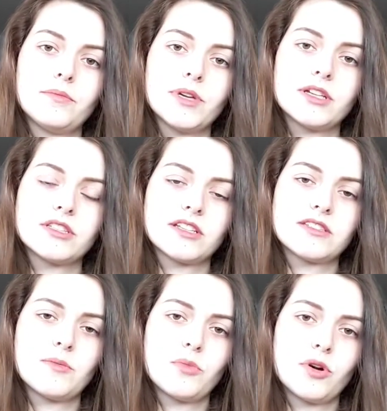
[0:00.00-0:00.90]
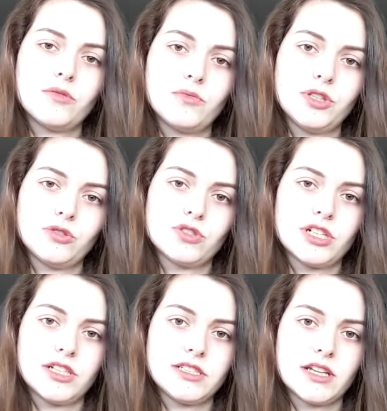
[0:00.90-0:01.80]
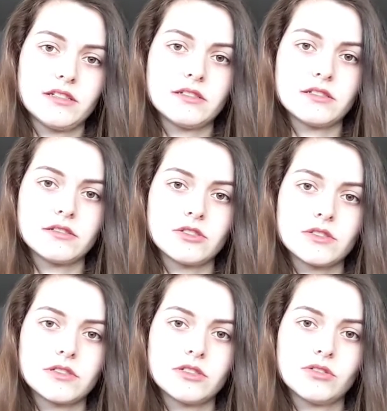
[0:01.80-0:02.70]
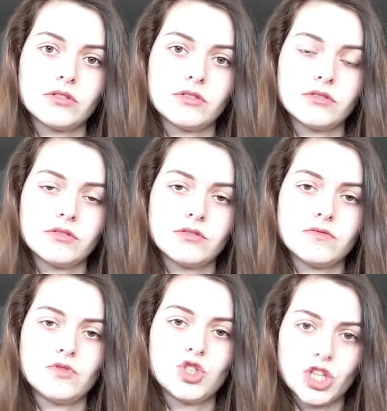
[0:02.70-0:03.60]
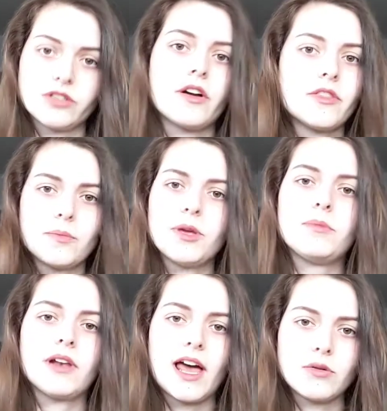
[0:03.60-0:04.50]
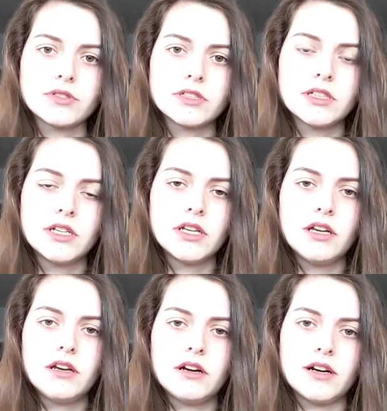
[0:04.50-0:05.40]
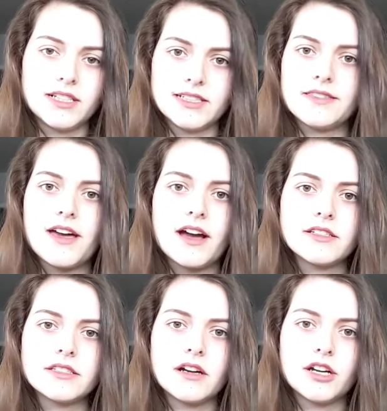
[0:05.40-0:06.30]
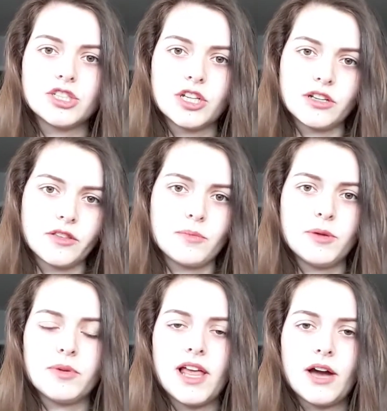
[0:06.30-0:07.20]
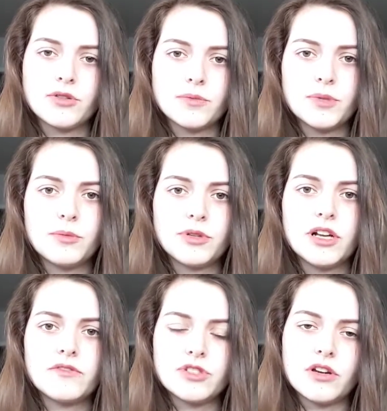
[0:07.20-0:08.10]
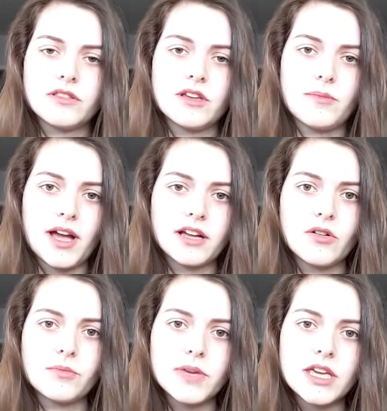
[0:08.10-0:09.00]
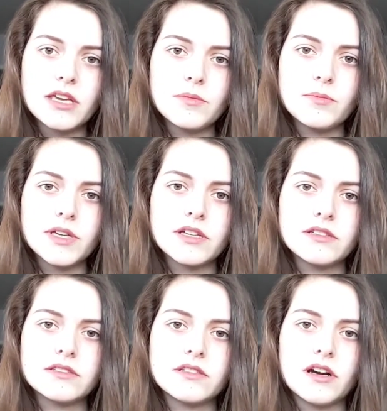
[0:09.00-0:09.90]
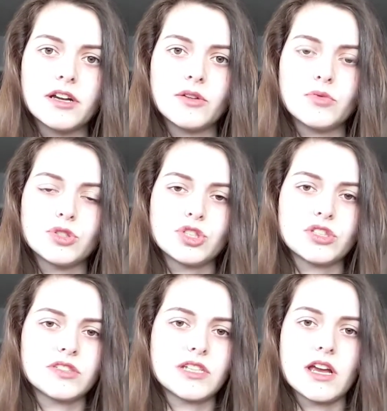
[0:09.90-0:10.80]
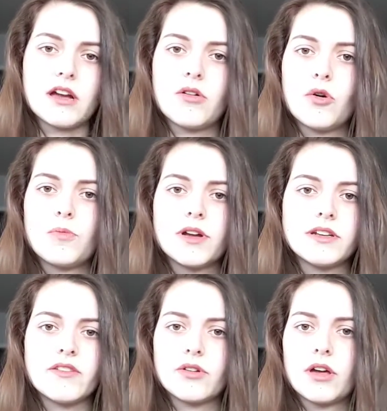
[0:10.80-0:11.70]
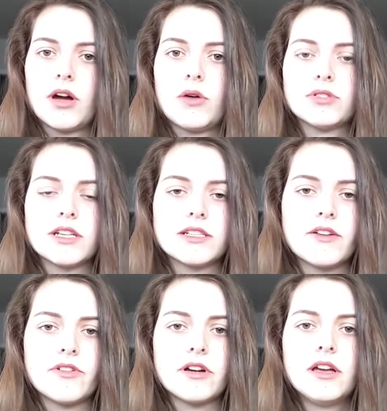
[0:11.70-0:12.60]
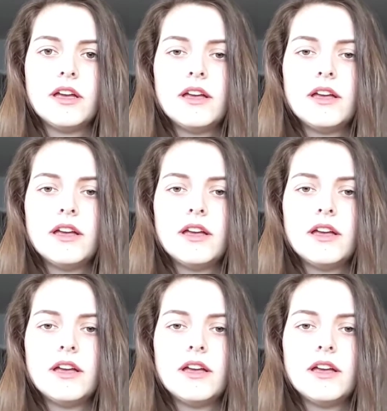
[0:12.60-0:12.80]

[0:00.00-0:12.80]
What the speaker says: because at some point we usually tend to just shut other people out. I did that. I shut other people out, and people have turned their back on me because I would just stay at home and never go out and never